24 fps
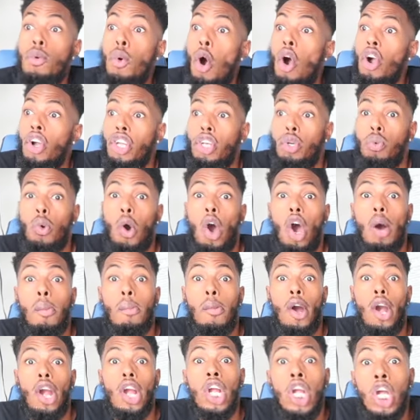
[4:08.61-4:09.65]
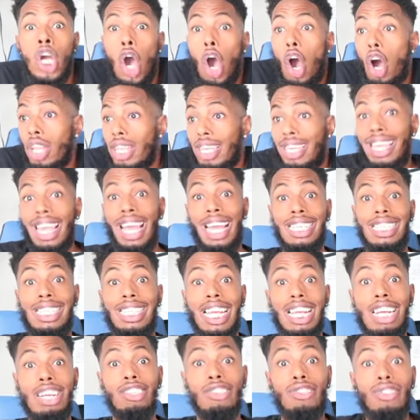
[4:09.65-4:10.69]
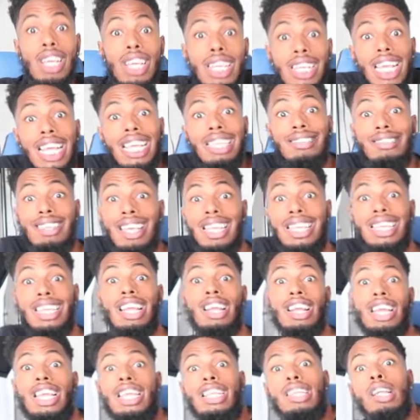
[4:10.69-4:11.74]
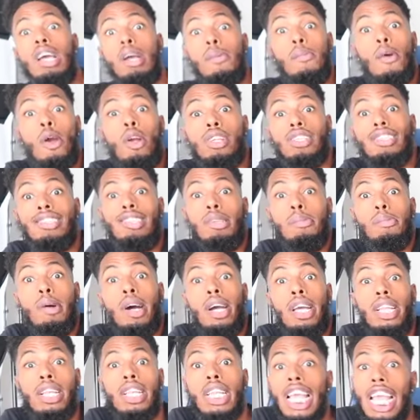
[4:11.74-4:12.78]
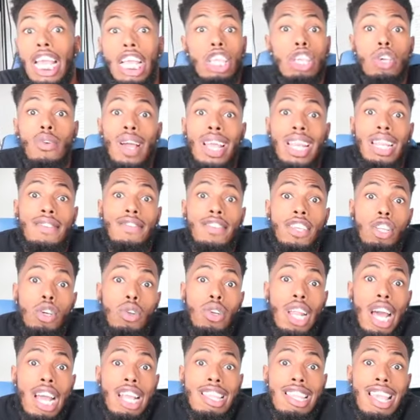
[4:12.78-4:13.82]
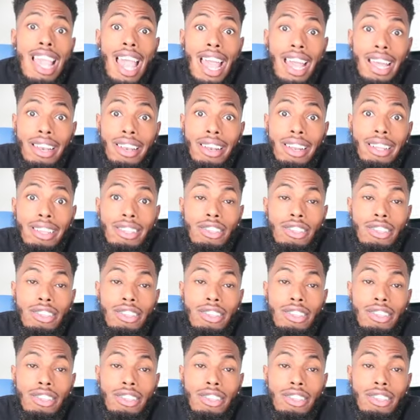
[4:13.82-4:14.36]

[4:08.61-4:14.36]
You walk into Walmart, all the cashiers, they sitting there hitting their emergency button, and you ain't even do nothing yet.